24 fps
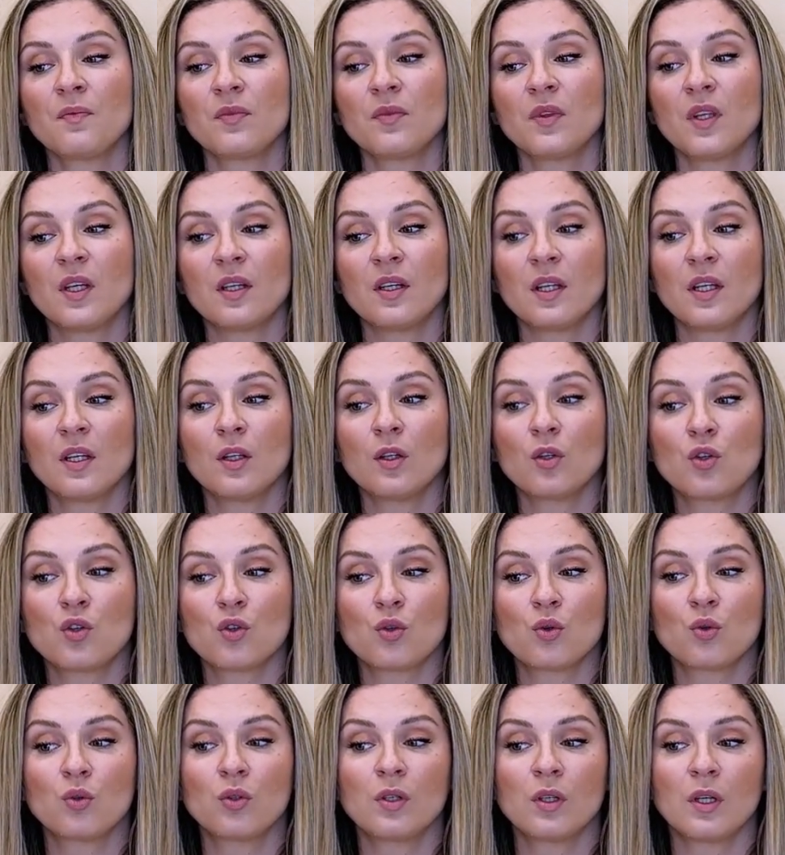the needle
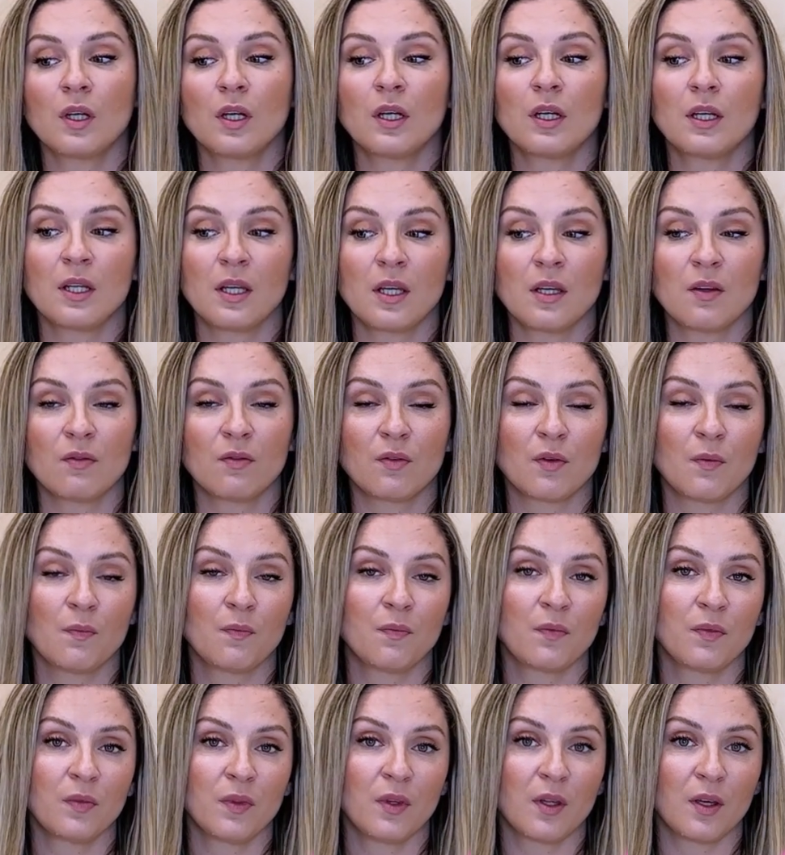should leave
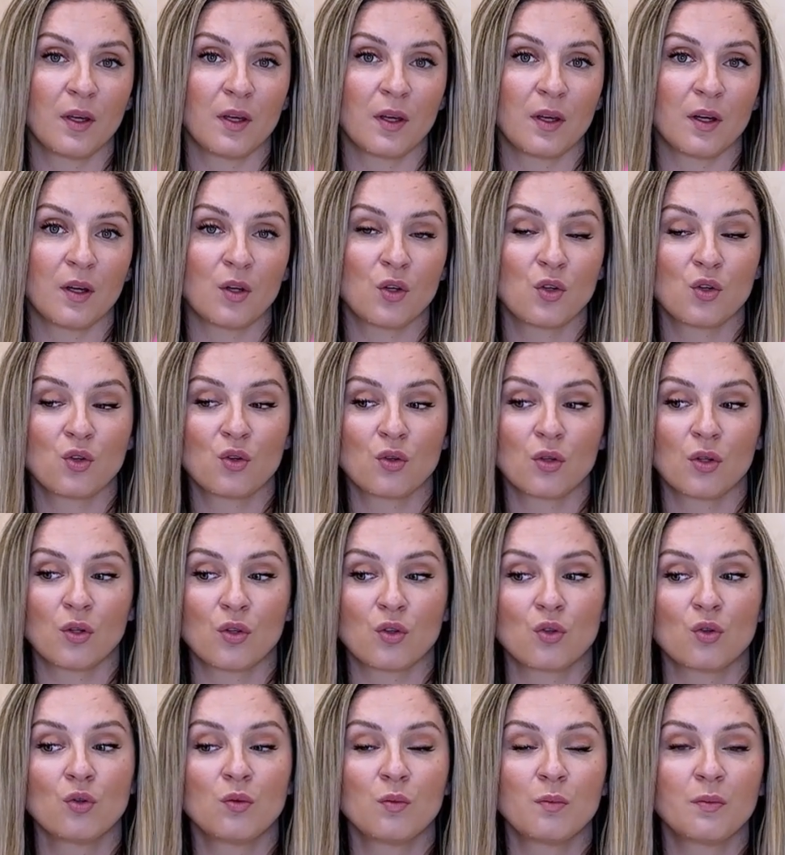
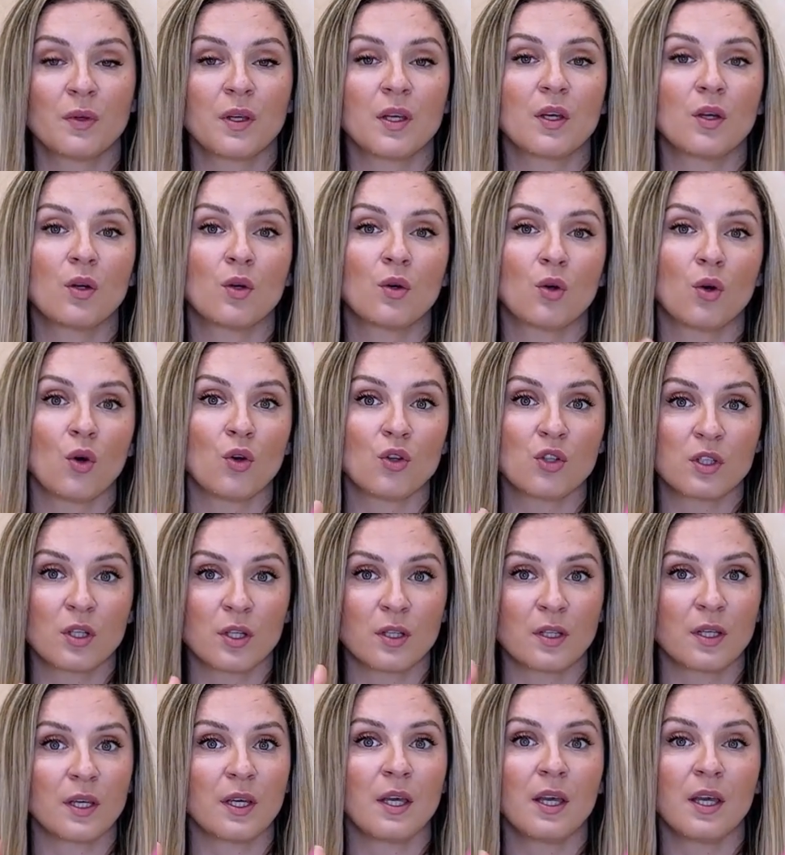shouldn't be
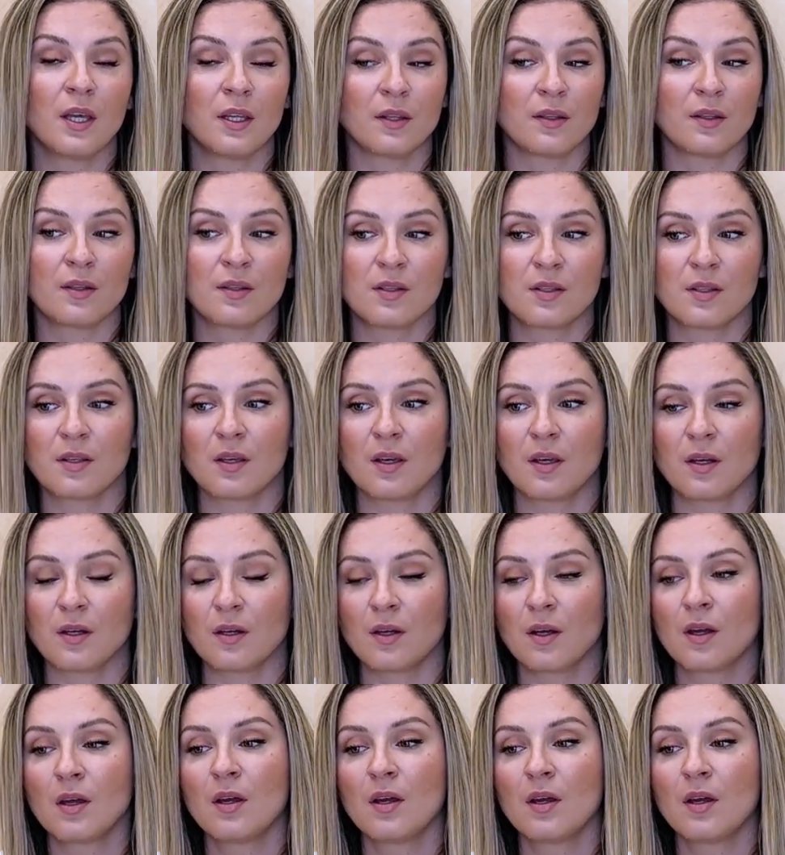constantly in the skin.